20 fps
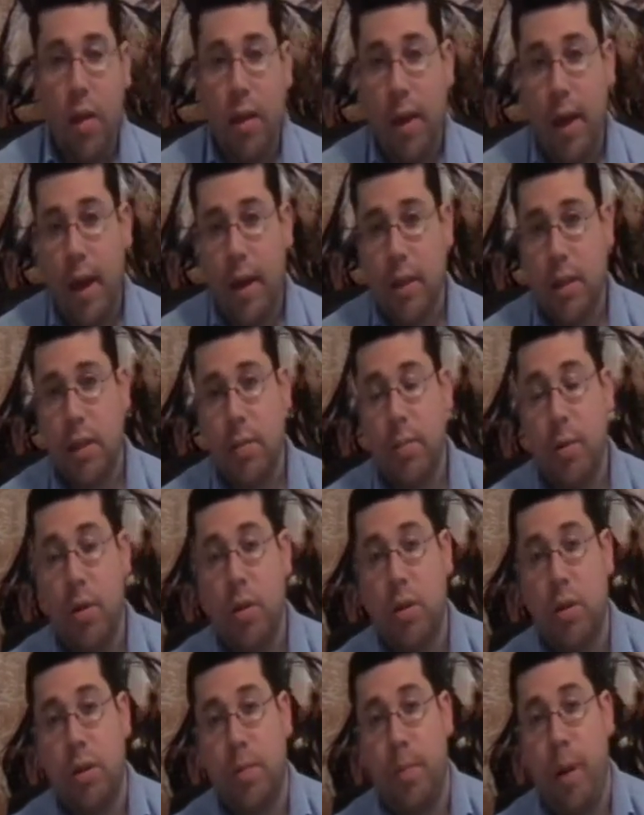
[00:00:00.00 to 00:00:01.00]
The next
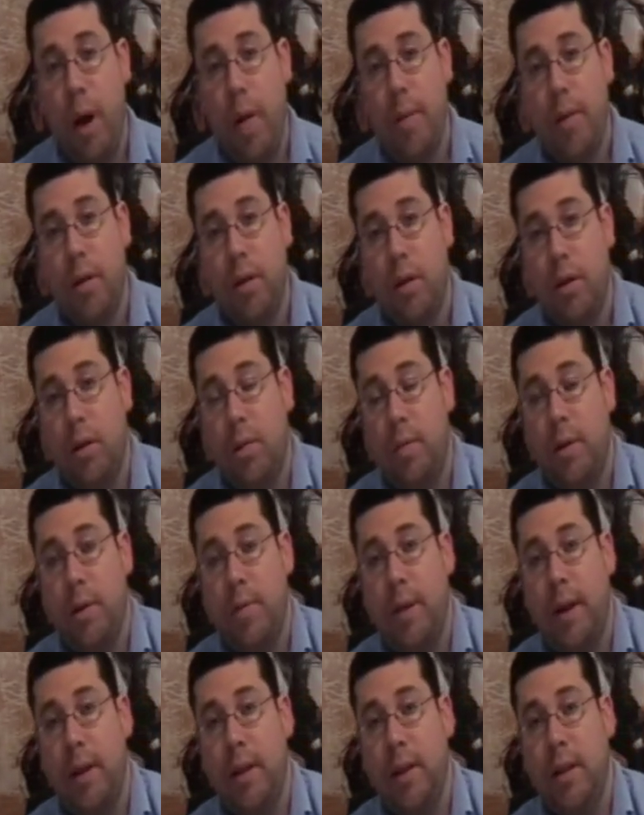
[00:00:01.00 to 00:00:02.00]
most popular
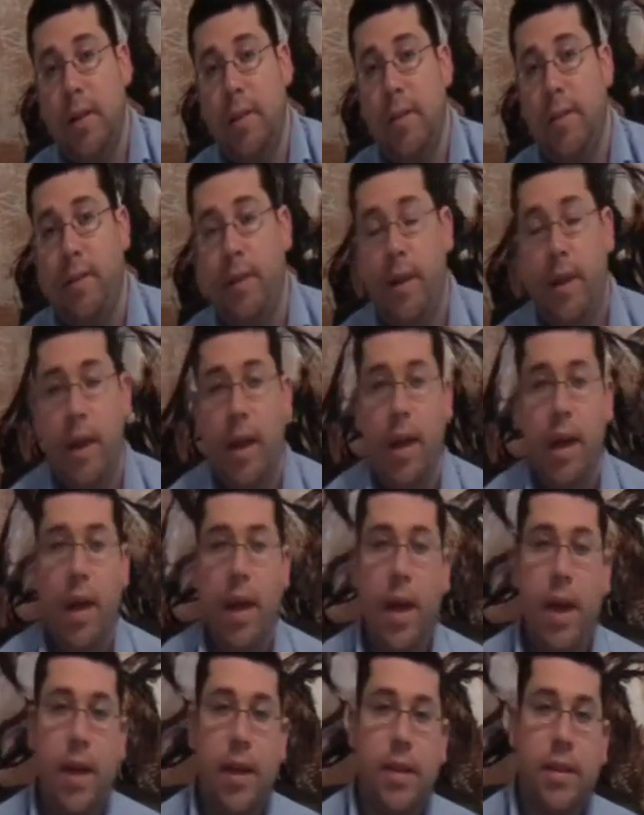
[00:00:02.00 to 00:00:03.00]
perspective
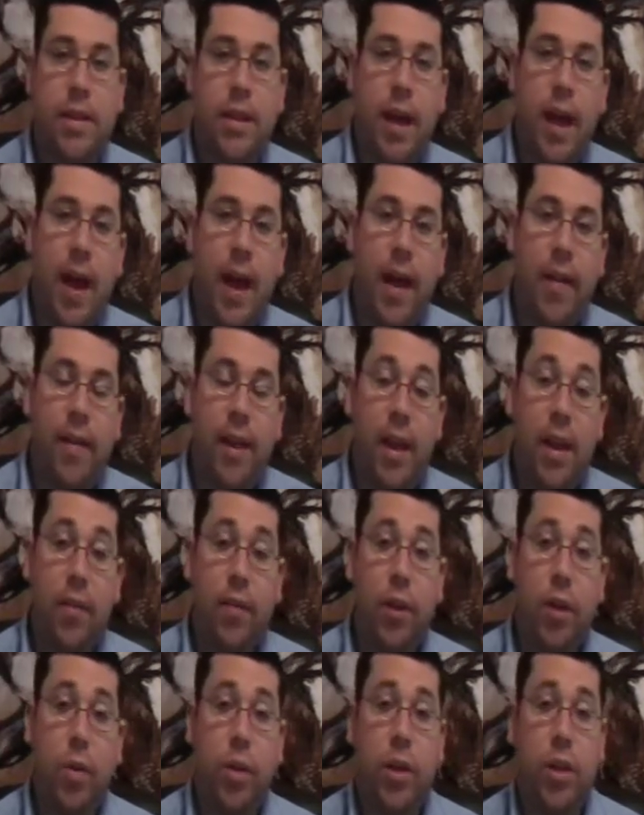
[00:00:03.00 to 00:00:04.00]
is that the end
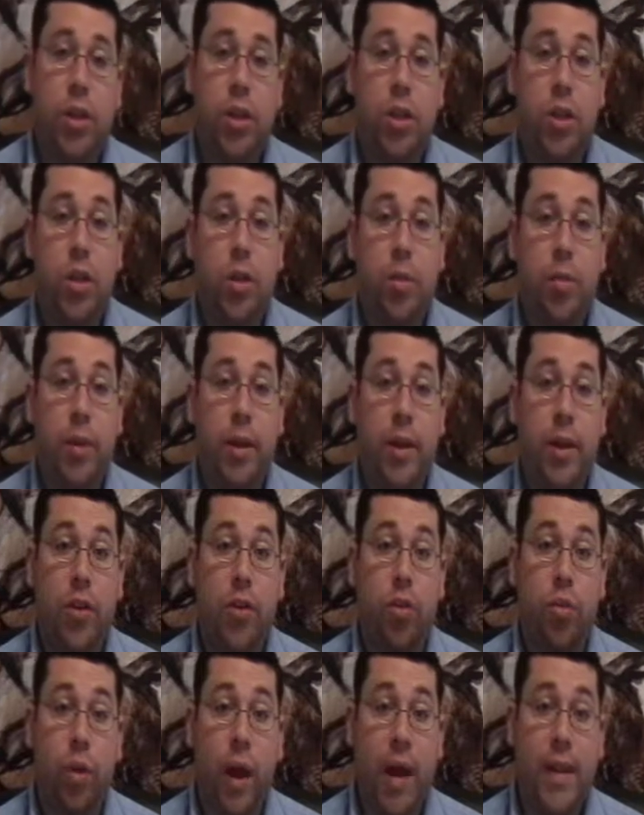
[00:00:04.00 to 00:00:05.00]
of QE2
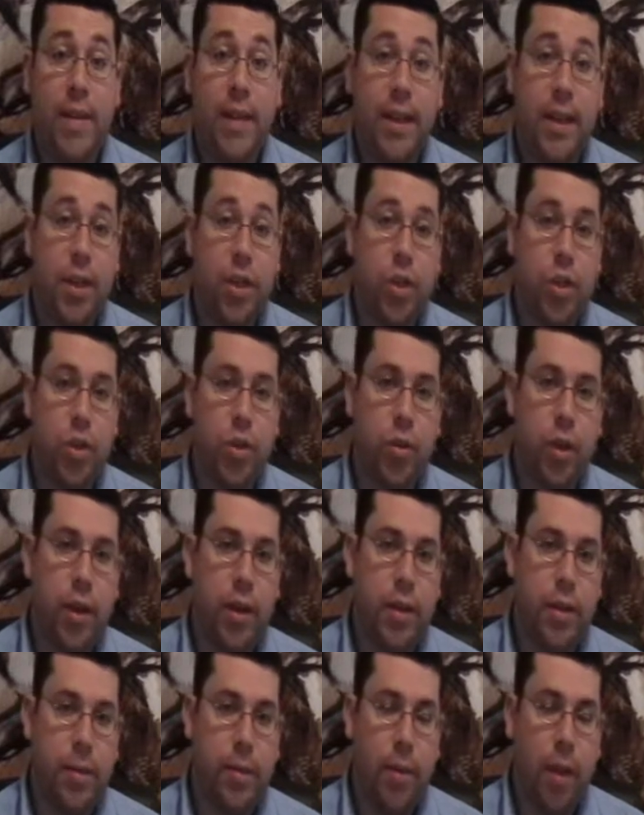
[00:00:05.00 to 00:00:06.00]
means rising interest
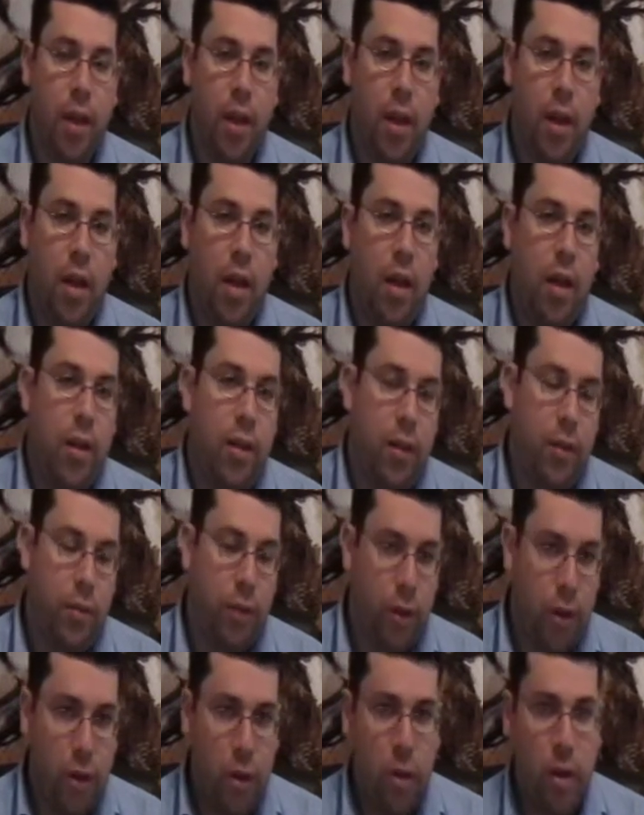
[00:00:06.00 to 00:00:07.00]
rates. This
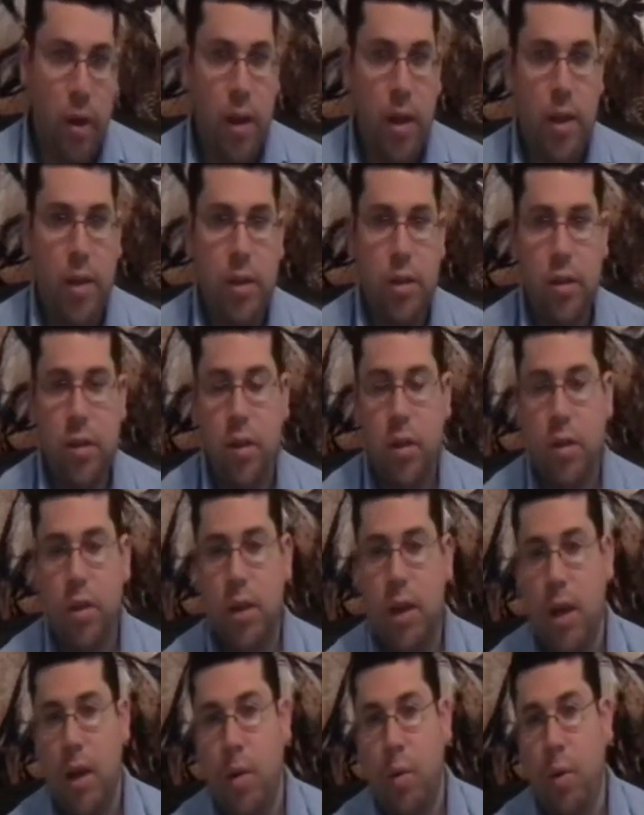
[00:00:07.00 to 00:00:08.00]
view is
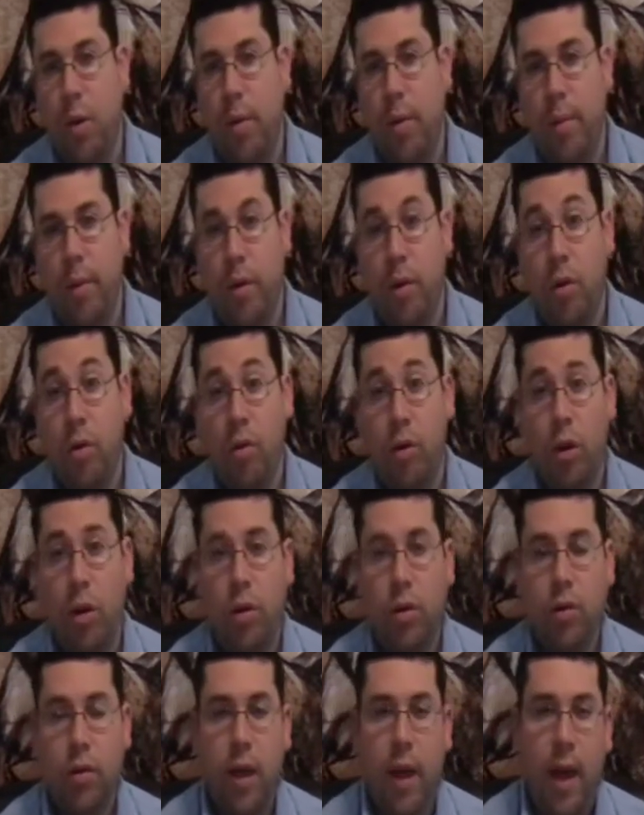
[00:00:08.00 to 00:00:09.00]
associated with Bill
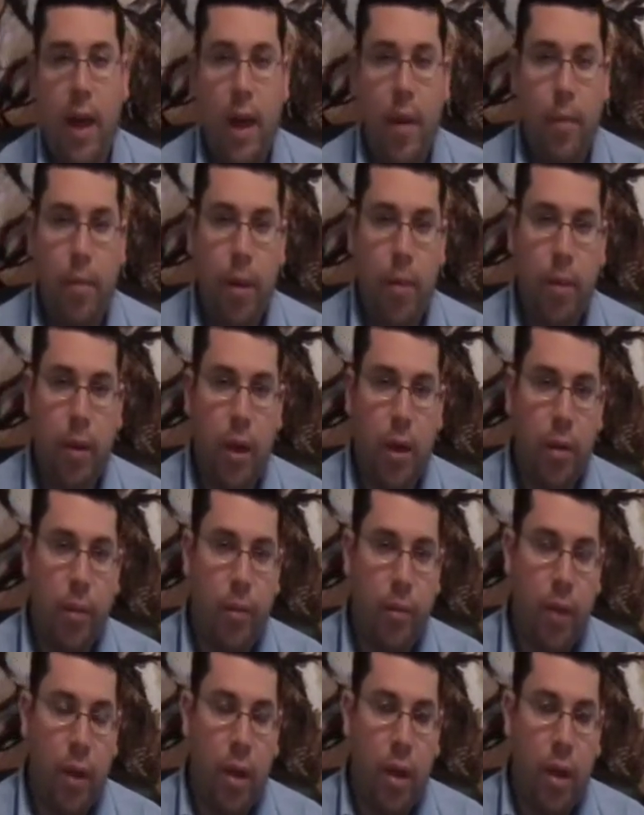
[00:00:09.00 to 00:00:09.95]
Gross and PIMCO.